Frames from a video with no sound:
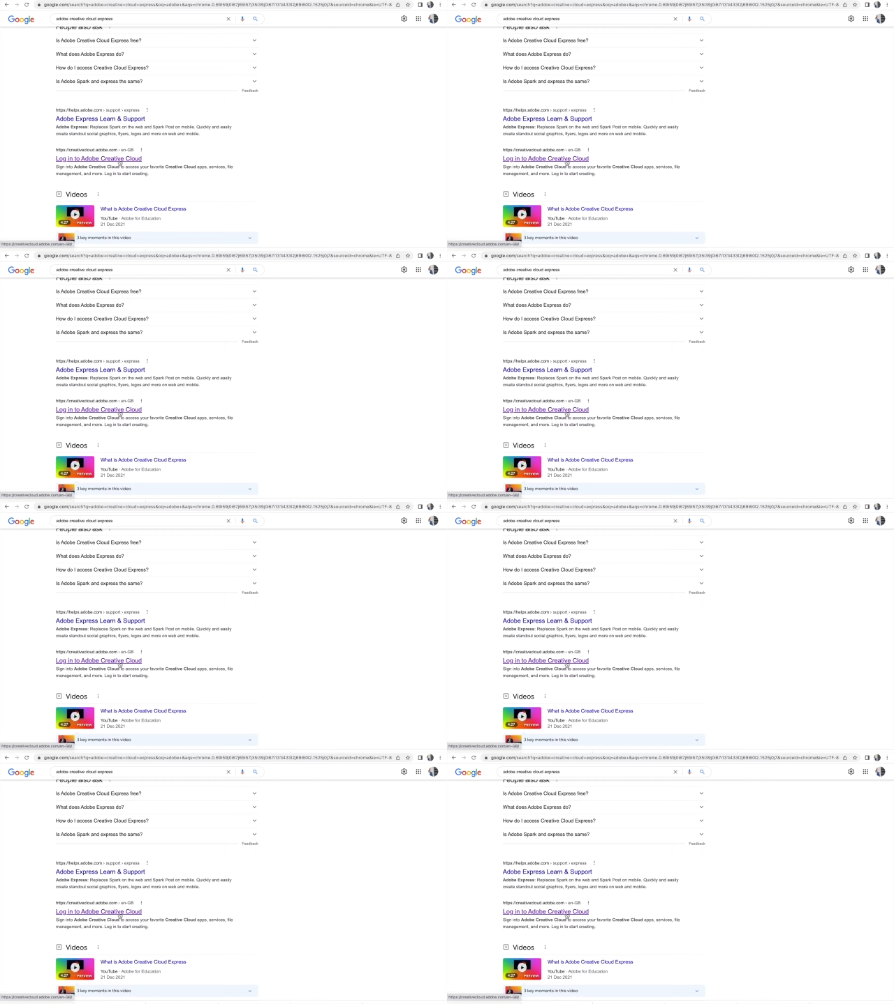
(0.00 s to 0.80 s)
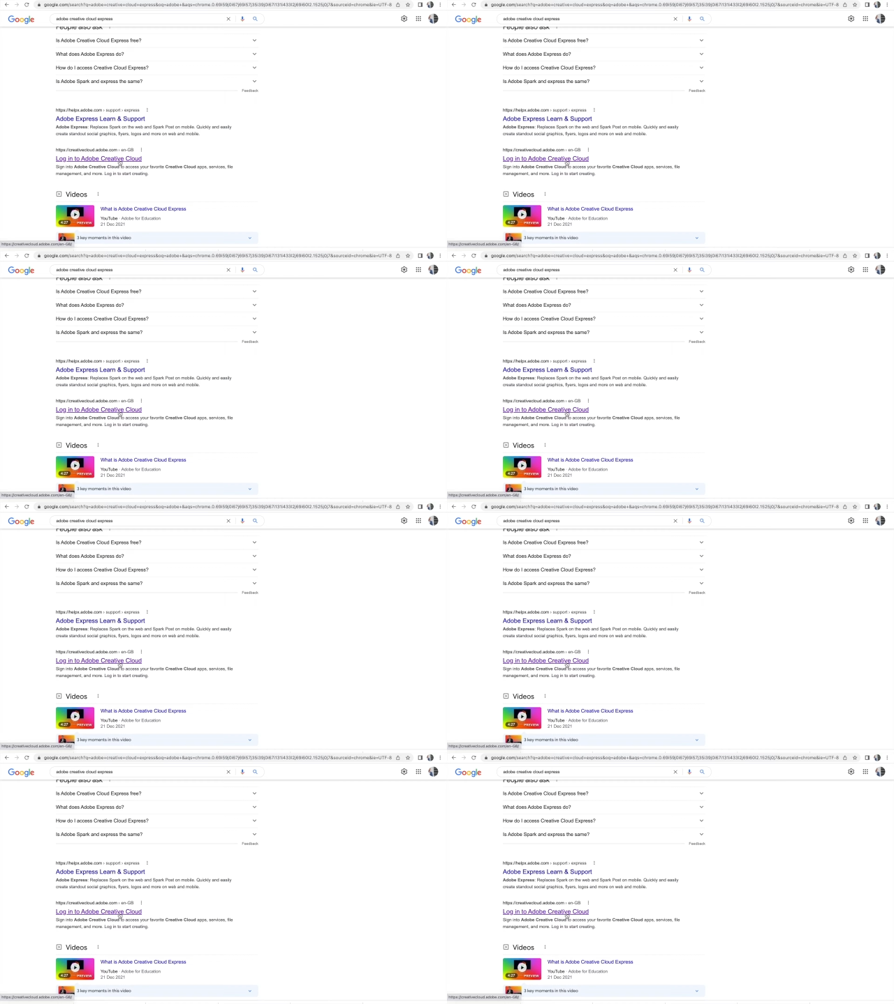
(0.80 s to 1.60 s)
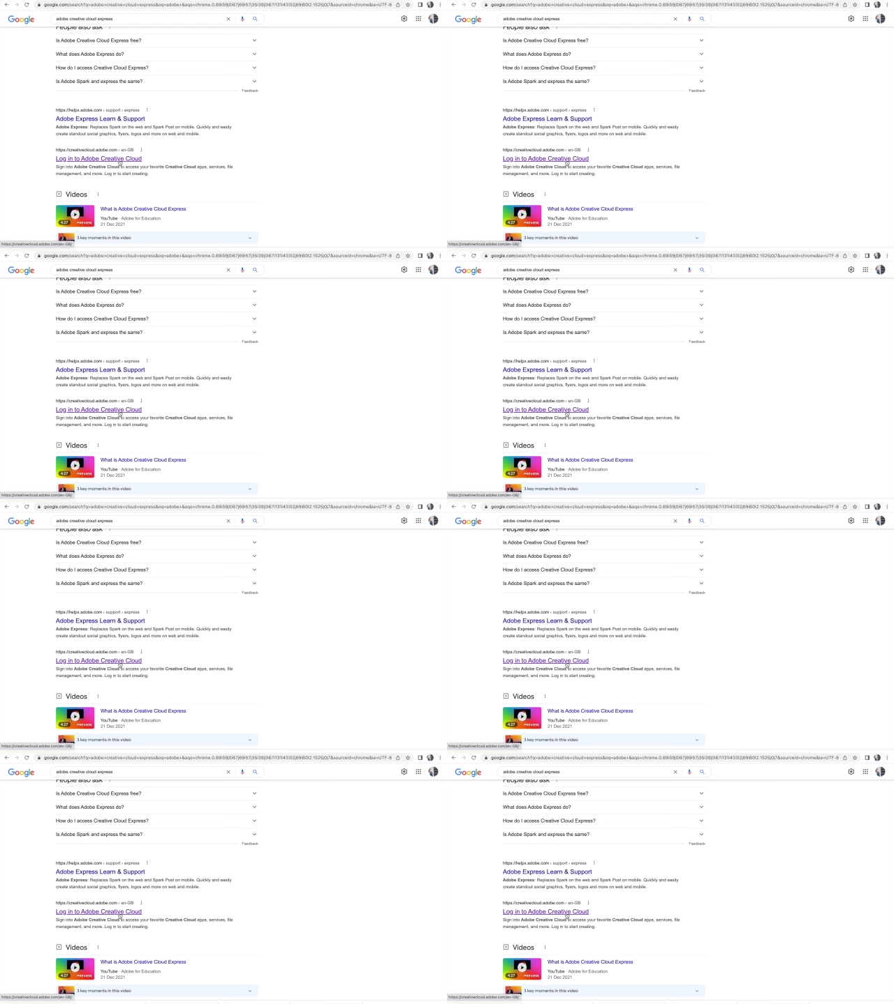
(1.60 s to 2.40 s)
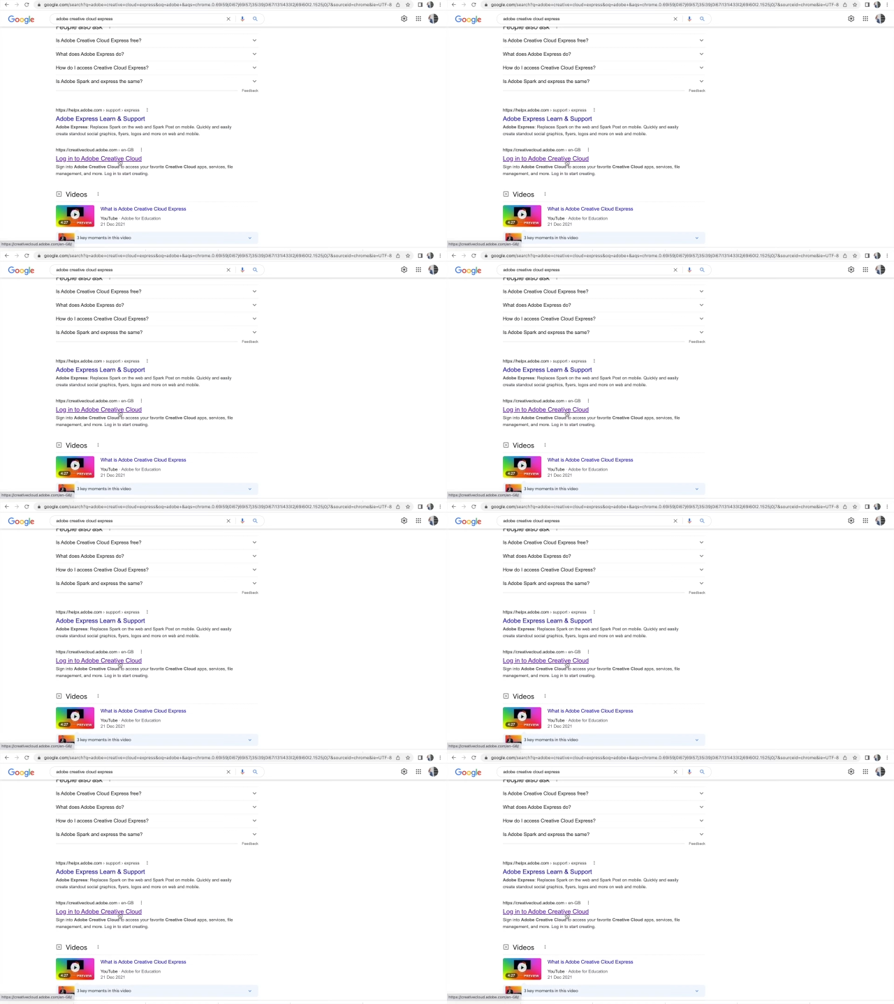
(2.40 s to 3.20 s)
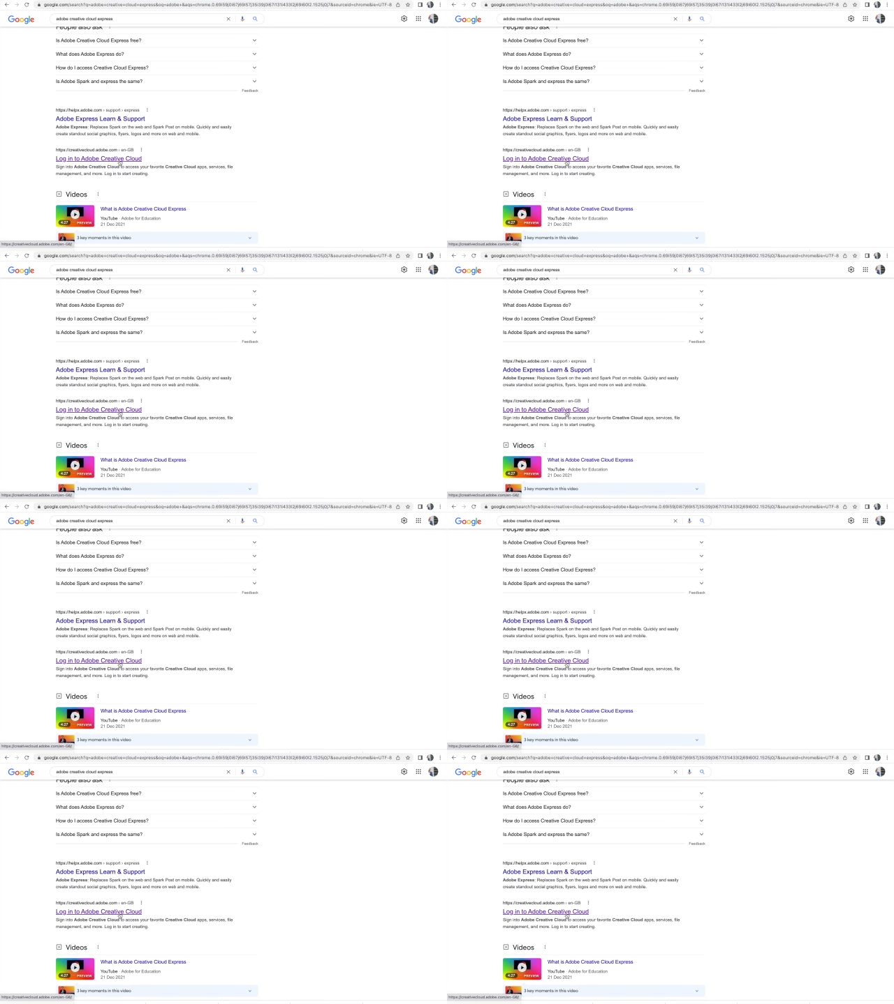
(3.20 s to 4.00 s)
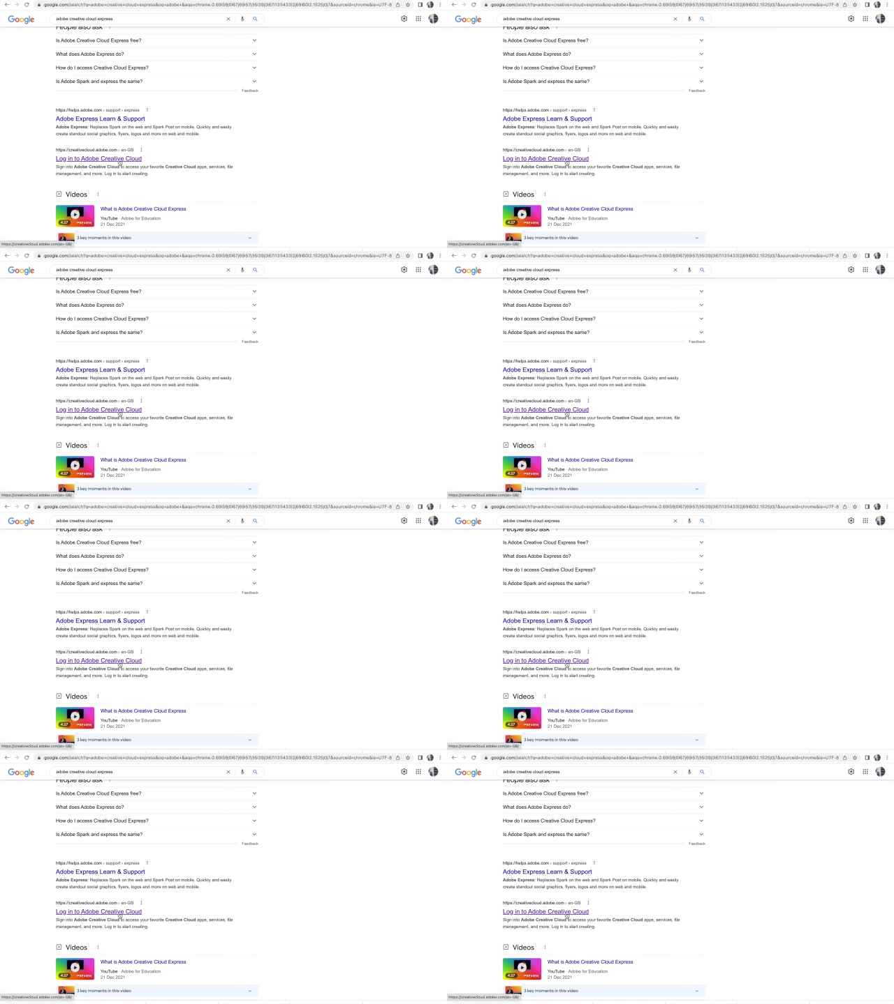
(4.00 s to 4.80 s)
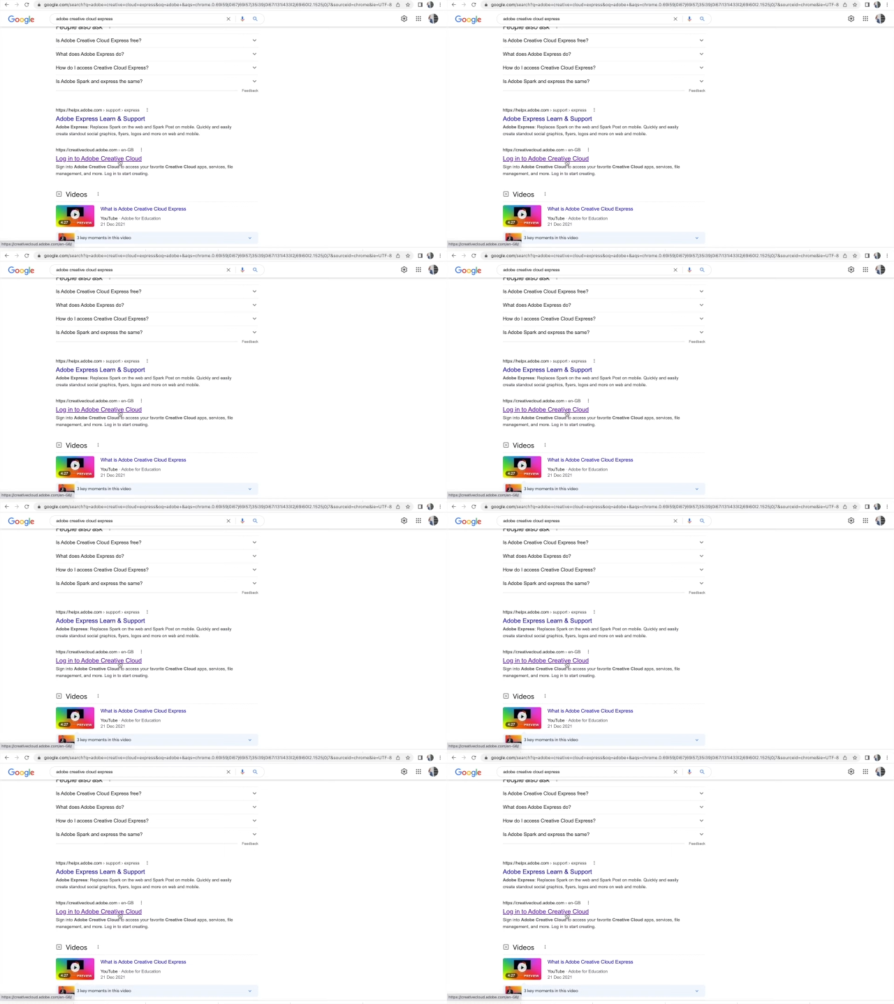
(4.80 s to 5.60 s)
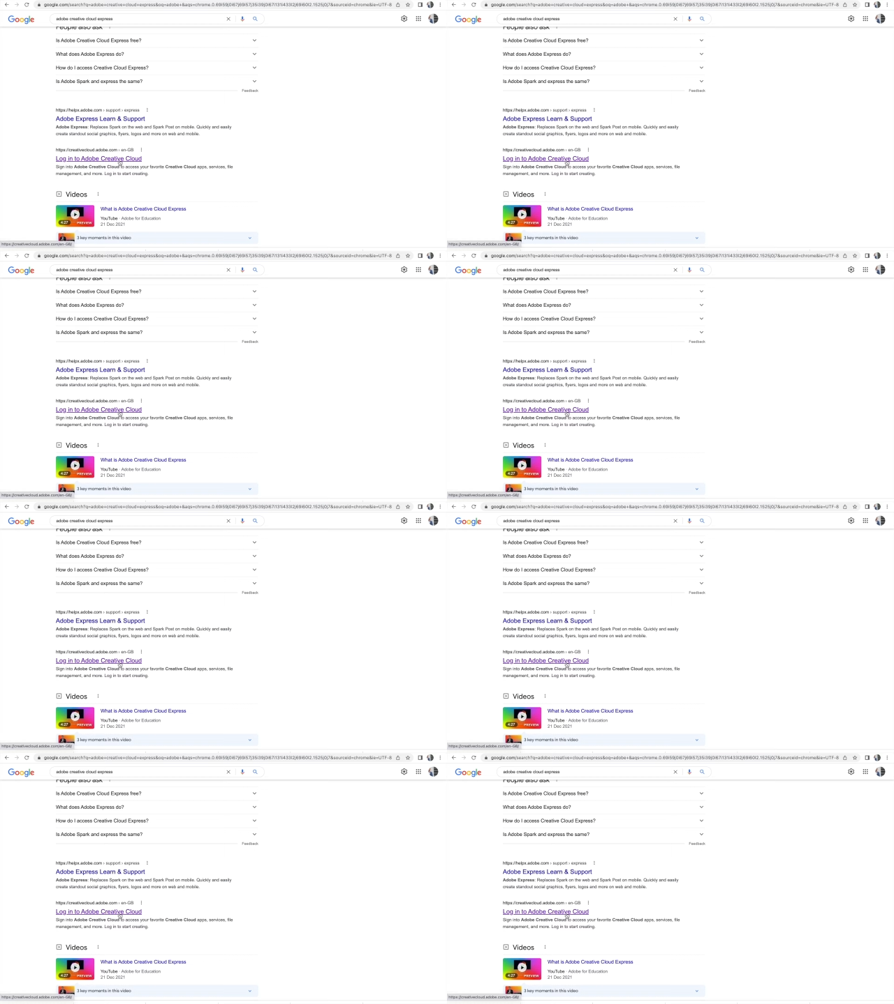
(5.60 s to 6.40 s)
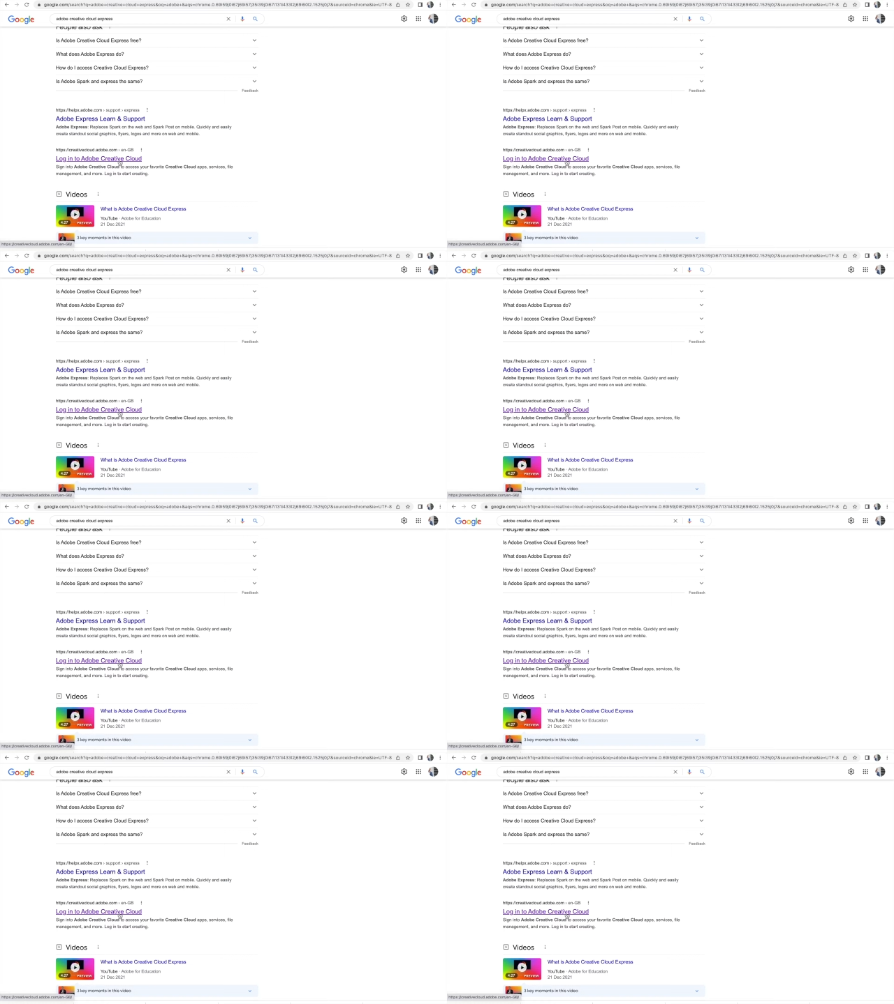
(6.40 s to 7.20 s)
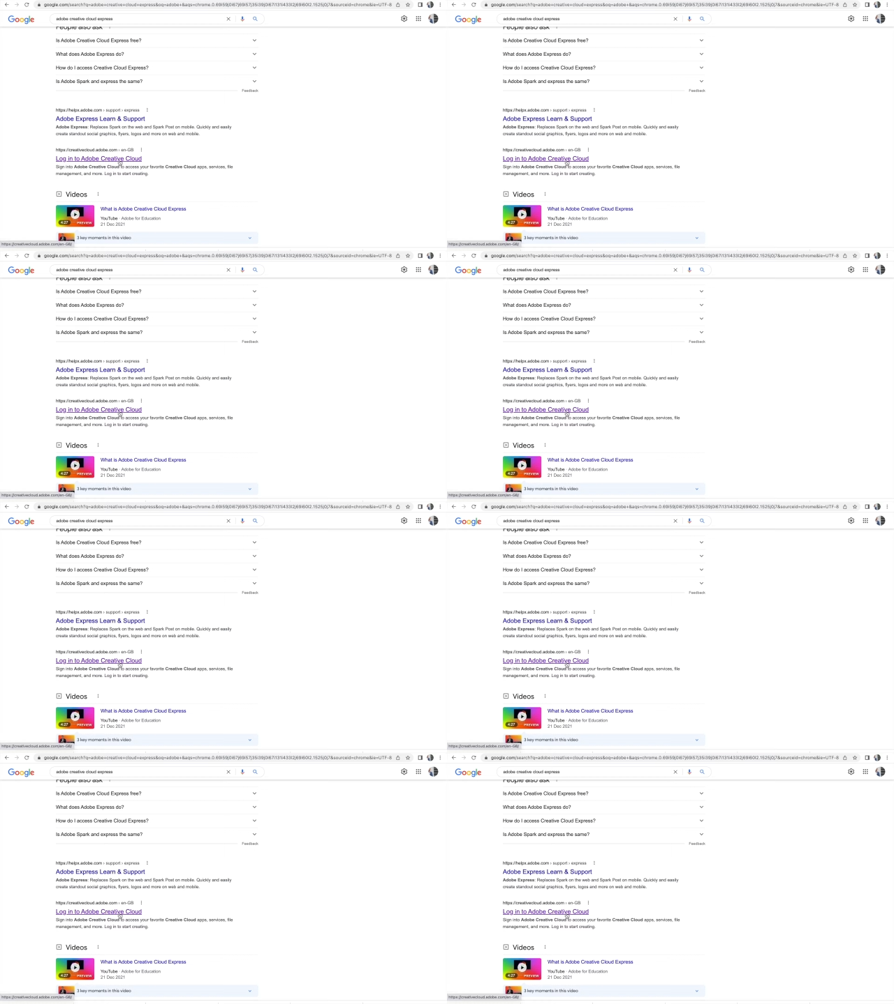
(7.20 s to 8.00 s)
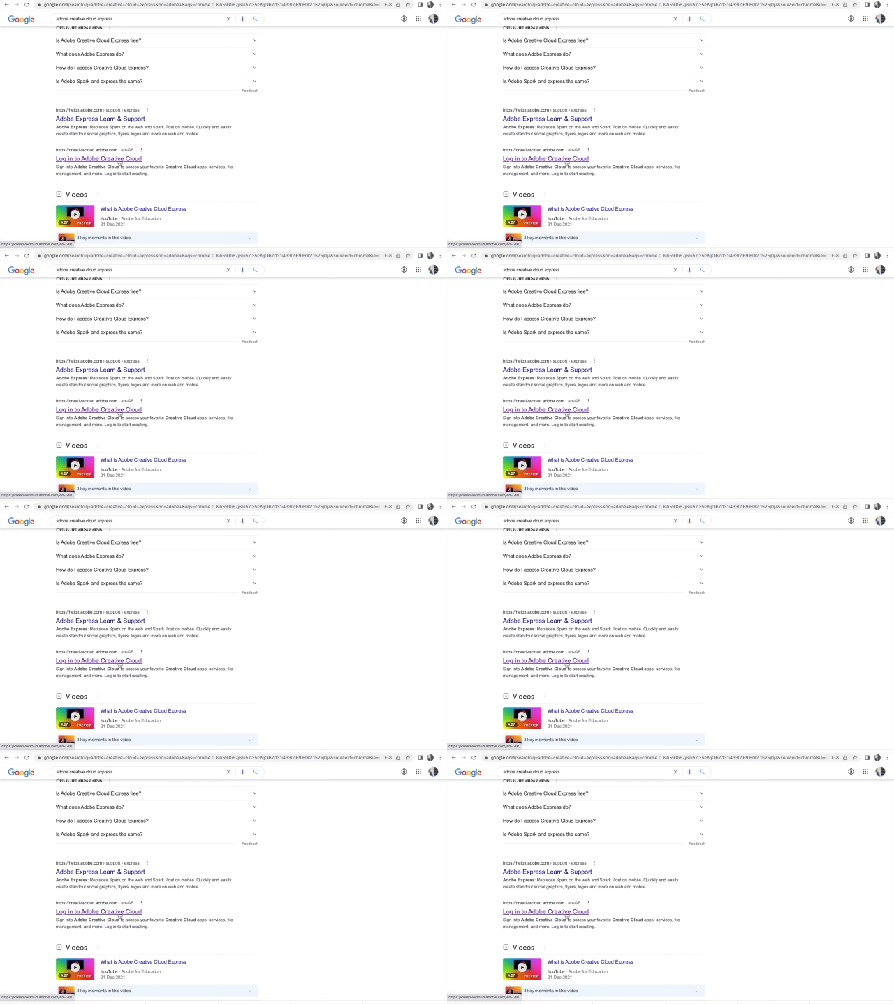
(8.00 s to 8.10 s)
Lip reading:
[unreadable: no face in view]